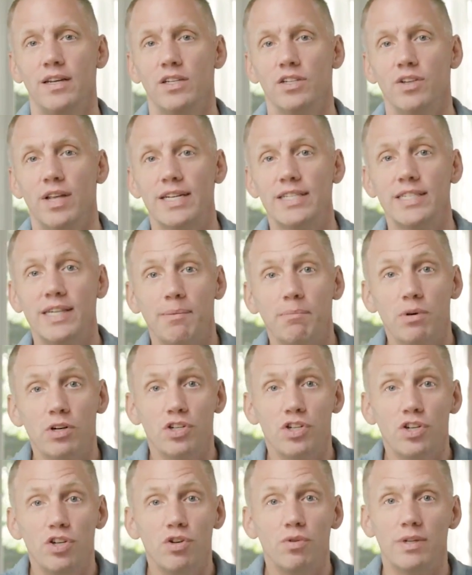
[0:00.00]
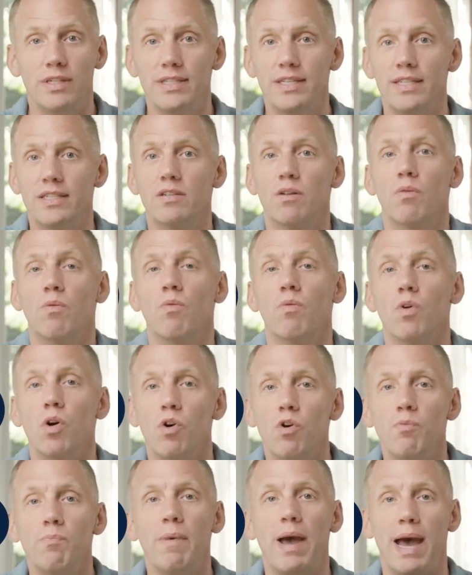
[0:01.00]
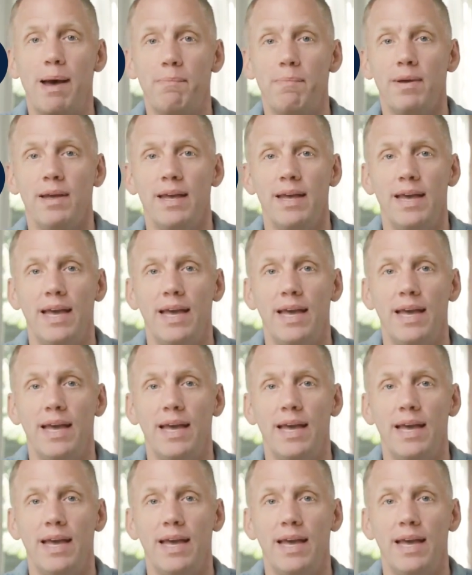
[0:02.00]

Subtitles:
So that's number 2, is this roadmap